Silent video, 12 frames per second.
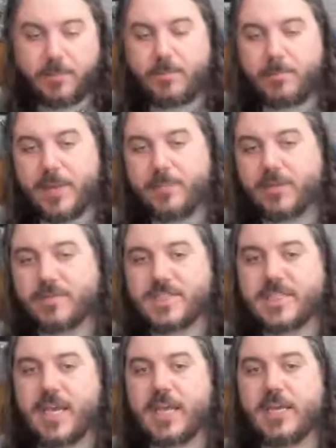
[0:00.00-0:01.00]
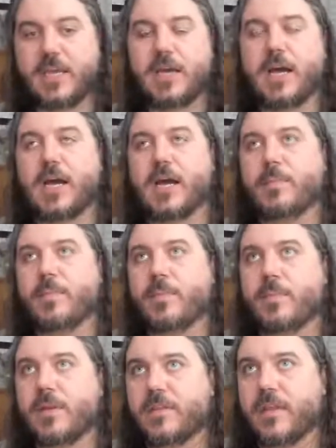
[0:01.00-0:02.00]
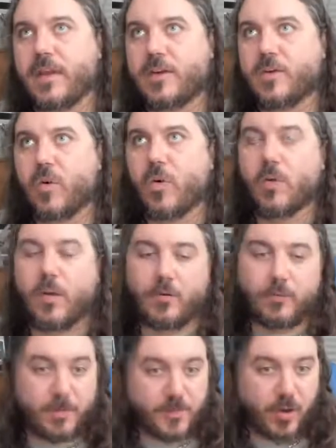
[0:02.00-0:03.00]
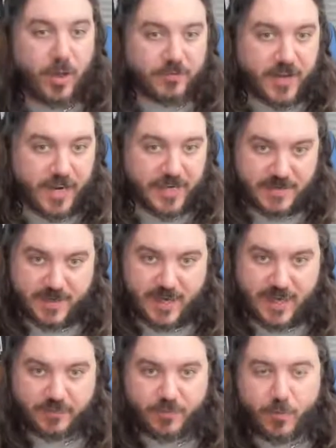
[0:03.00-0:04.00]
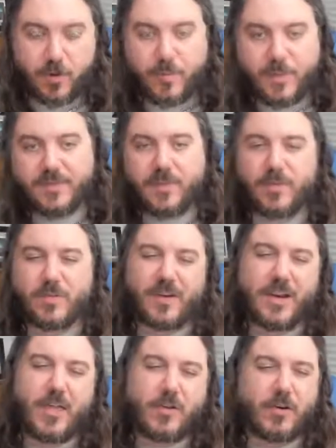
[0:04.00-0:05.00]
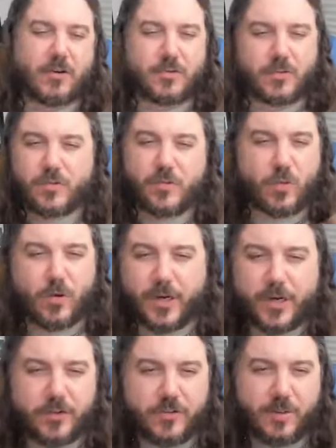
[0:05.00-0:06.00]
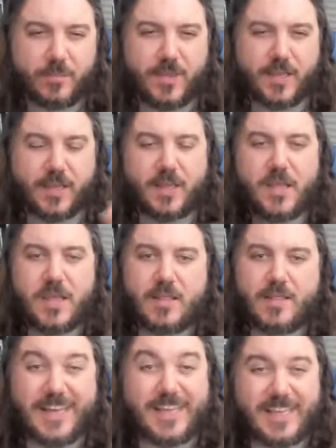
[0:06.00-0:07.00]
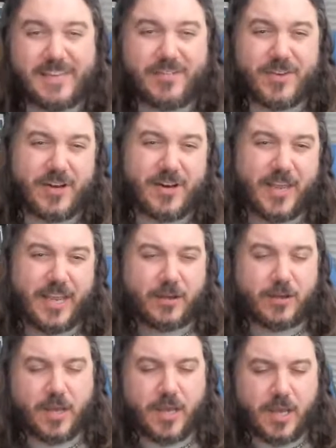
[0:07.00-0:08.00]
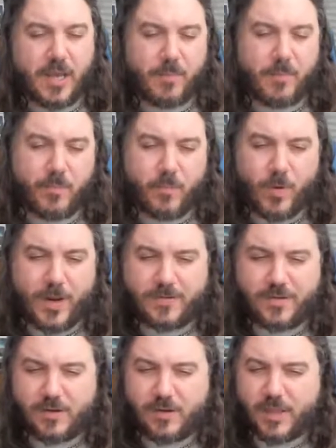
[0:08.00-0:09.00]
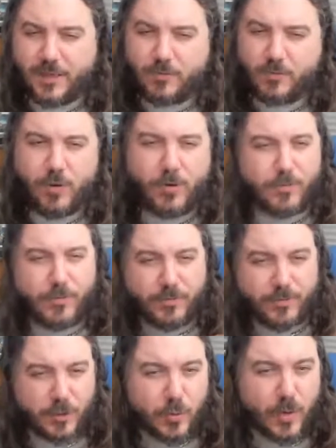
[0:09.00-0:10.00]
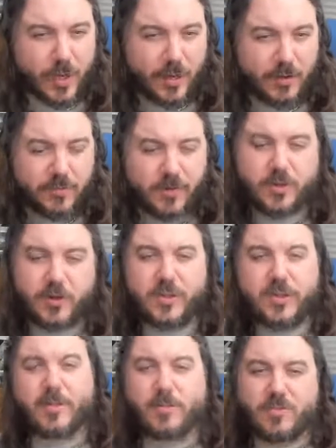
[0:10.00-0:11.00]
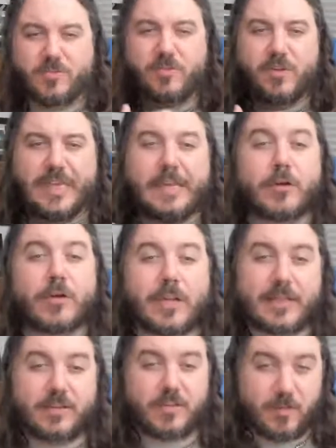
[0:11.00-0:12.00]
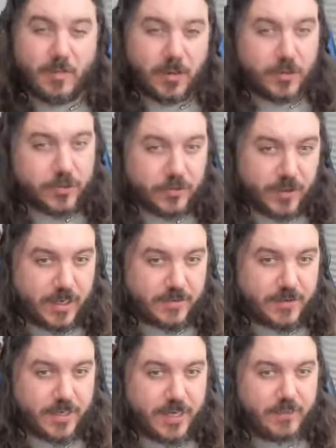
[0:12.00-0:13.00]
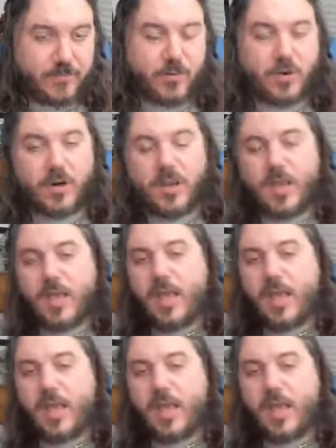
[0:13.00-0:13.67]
Like, people have said that Orwell ripped off 1984 because there was another story or something that he even went and wrote a review of earlier that was eerily similar to 1984.